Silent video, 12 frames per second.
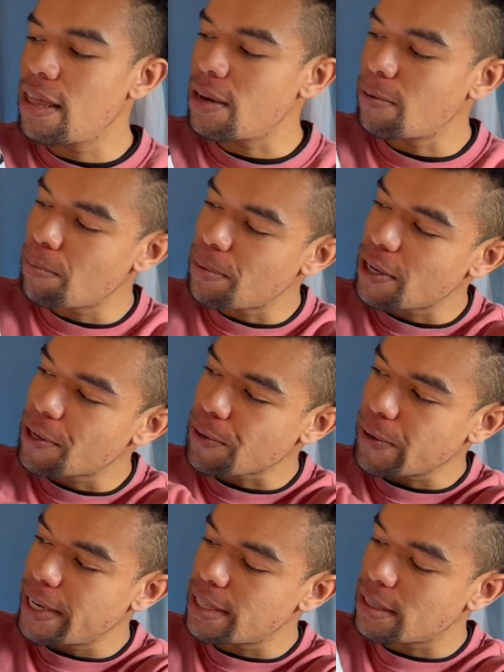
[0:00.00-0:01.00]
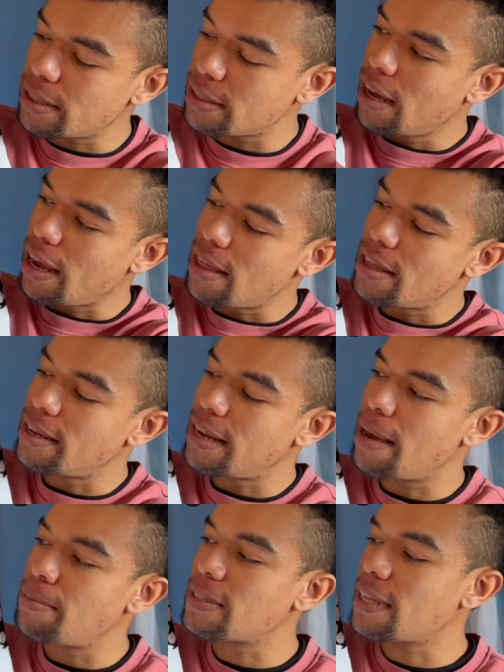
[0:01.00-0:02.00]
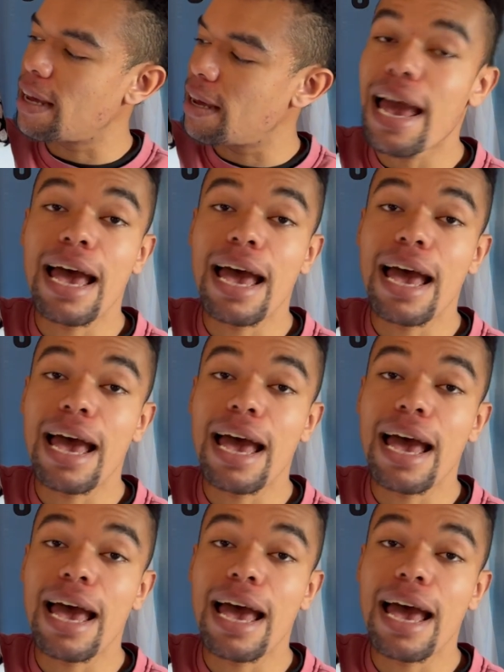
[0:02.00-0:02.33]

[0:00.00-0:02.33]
there would be creases in the name set,